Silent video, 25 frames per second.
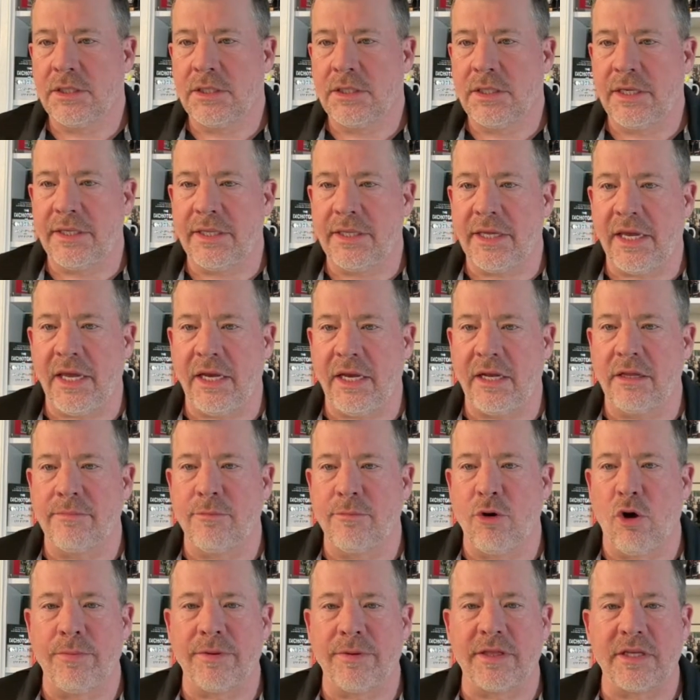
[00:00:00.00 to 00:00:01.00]
In the heat of the
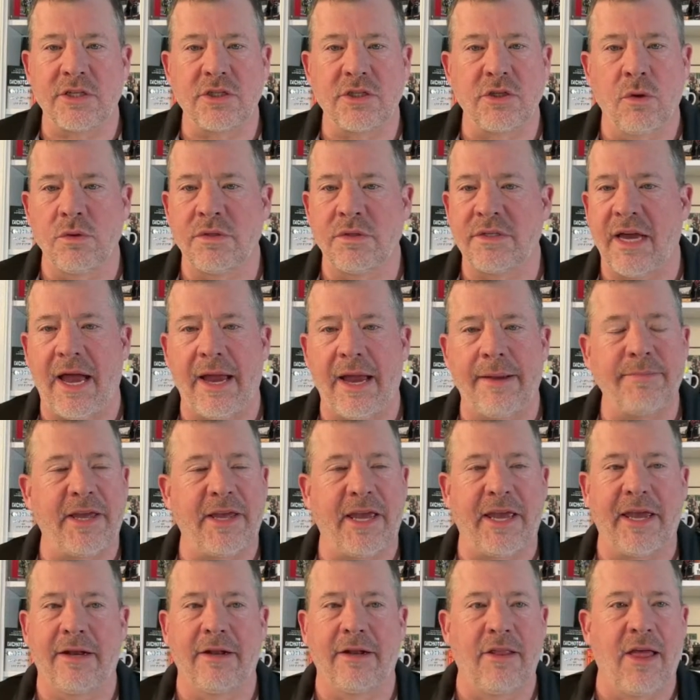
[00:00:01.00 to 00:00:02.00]
moment, there's no time to
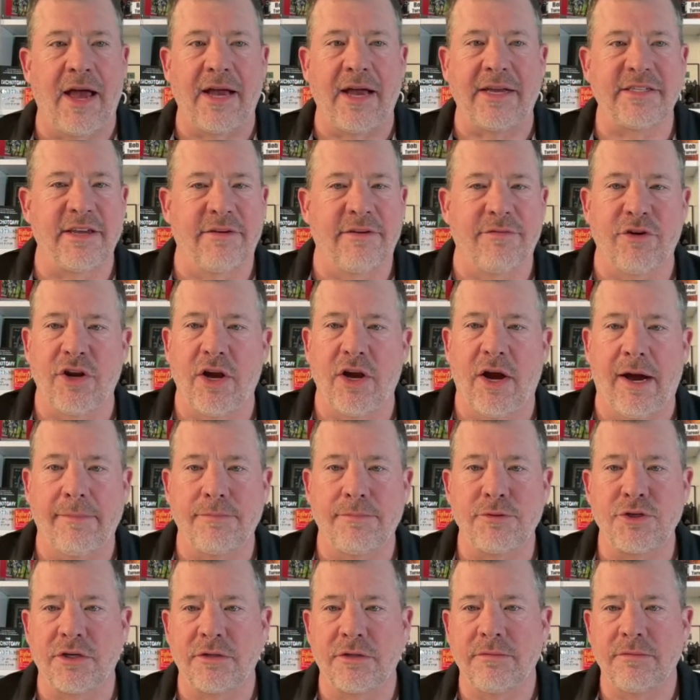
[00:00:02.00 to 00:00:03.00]
analyze every
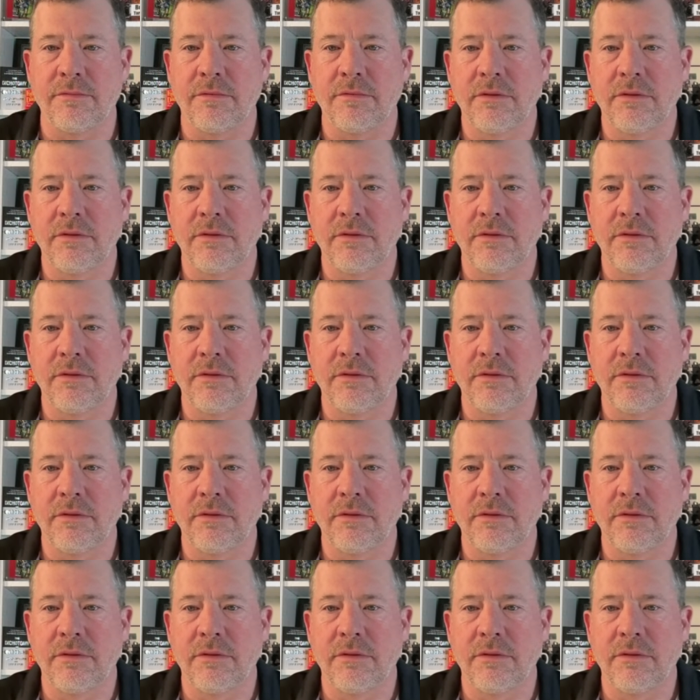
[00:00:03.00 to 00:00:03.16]
option.